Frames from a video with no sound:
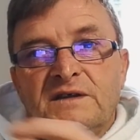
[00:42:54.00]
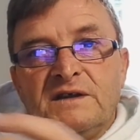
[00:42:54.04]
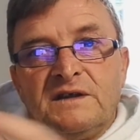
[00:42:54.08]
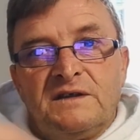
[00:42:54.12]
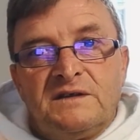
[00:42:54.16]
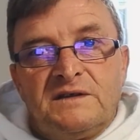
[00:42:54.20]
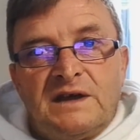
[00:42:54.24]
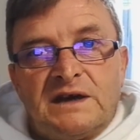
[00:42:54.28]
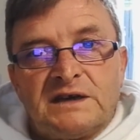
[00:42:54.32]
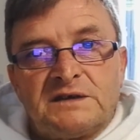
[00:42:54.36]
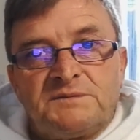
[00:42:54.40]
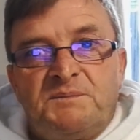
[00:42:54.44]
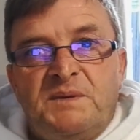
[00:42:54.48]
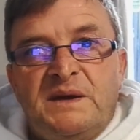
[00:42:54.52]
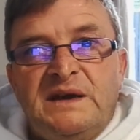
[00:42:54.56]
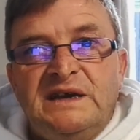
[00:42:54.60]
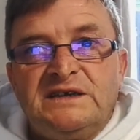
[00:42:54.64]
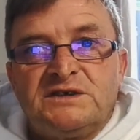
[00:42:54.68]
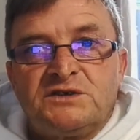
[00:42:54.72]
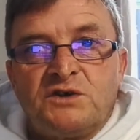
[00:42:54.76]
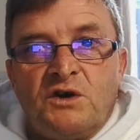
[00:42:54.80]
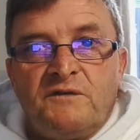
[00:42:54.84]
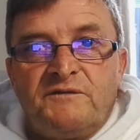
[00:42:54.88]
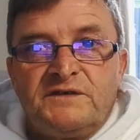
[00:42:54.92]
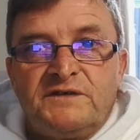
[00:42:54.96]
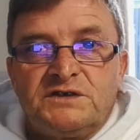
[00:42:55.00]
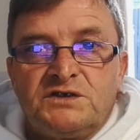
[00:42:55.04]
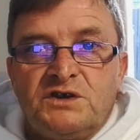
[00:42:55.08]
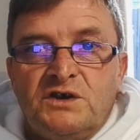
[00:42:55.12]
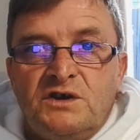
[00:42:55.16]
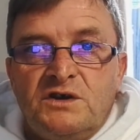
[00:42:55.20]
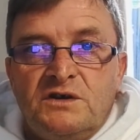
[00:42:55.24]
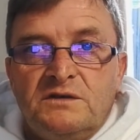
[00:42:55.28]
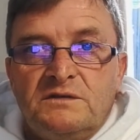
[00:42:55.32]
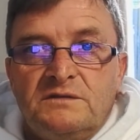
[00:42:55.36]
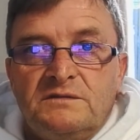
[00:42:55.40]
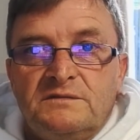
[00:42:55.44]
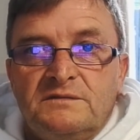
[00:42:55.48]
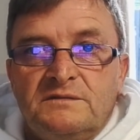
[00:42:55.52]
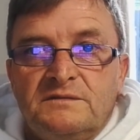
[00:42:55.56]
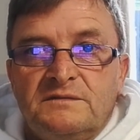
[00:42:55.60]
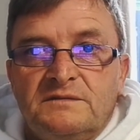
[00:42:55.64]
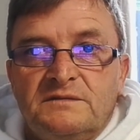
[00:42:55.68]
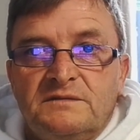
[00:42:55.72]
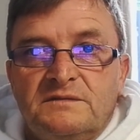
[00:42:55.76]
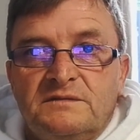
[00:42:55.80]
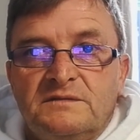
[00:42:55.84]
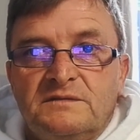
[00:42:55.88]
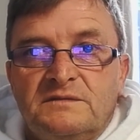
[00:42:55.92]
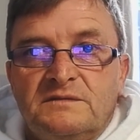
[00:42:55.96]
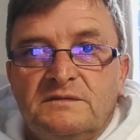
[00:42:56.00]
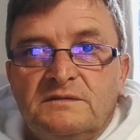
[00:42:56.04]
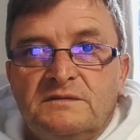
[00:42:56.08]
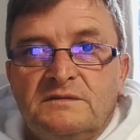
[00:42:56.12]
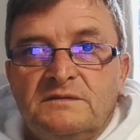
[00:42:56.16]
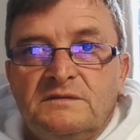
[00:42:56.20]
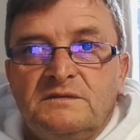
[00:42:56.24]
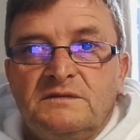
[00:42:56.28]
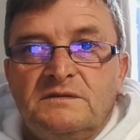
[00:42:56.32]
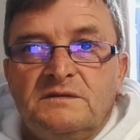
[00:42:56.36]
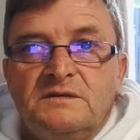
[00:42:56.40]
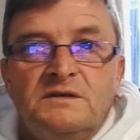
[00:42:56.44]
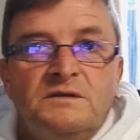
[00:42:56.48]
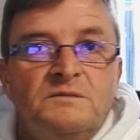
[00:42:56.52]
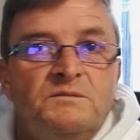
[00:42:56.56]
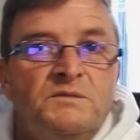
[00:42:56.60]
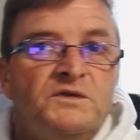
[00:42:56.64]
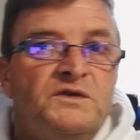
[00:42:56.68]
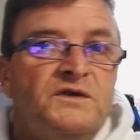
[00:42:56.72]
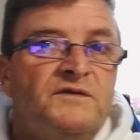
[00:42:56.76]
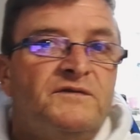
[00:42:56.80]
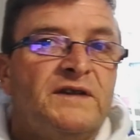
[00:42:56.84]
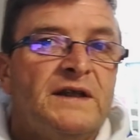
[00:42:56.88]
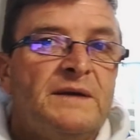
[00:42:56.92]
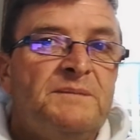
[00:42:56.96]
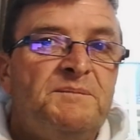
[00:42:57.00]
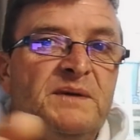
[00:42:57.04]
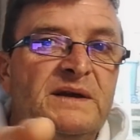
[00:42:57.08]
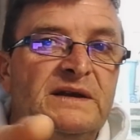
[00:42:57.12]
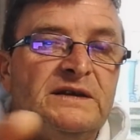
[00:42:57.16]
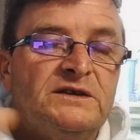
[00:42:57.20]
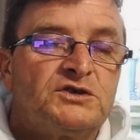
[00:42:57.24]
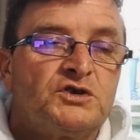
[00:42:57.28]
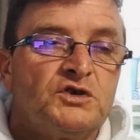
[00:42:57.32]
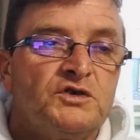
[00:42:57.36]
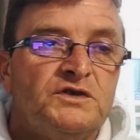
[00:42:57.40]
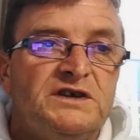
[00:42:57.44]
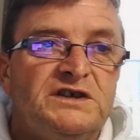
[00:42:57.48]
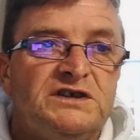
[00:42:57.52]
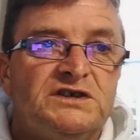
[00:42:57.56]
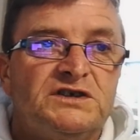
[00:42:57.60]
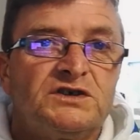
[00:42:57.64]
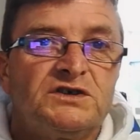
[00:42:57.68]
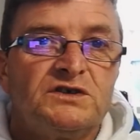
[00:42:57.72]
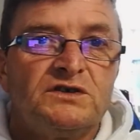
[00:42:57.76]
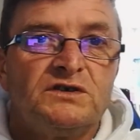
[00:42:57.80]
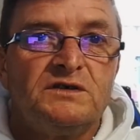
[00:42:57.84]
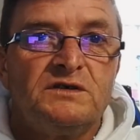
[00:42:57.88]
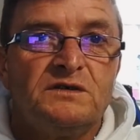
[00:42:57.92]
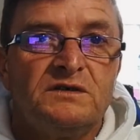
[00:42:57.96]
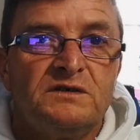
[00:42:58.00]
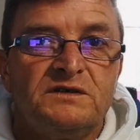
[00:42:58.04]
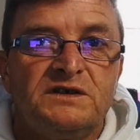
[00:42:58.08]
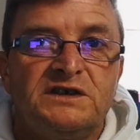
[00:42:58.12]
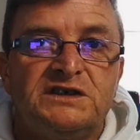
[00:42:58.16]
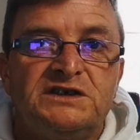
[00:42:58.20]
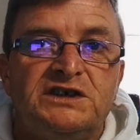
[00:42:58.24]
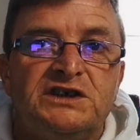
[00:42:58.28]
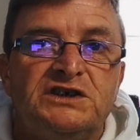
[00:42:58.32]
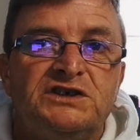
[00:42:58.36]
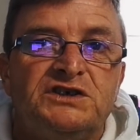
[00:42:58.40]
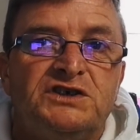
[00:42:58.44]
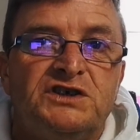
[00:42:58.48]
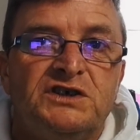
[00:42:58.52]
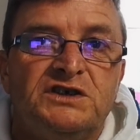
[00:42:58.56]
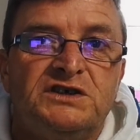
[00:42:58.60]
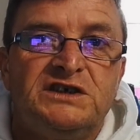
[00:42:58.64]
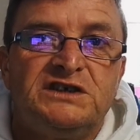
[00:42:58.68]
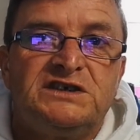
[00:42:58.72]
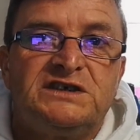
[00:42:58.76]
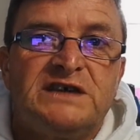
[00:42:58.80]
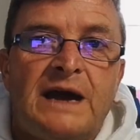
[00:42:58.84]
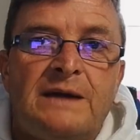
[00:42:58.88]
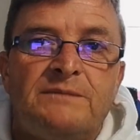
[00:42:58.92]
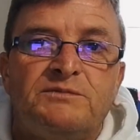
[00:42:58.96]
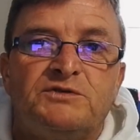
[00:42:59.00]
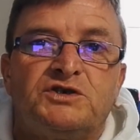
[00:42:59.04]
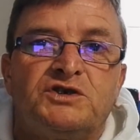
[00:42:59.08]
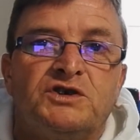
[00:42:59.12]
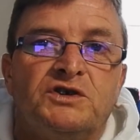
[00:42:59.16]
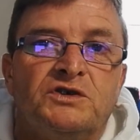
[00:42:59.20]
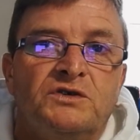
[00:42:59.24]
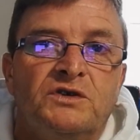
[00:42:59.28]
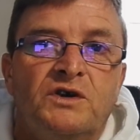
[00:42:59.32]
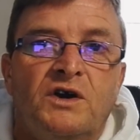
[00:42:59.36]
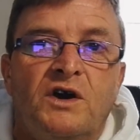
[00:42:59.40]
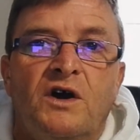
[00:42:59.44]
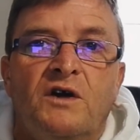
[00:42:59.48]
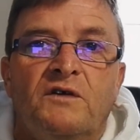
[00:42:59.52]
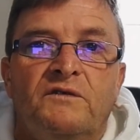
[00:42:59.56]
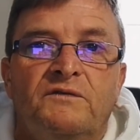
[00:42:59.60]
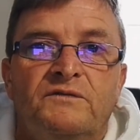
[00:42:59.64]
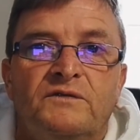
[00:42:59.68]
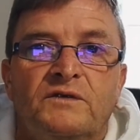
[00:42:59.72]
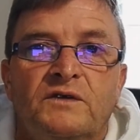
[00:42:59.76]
that's peace officer. But they're flipping. So this is the deception of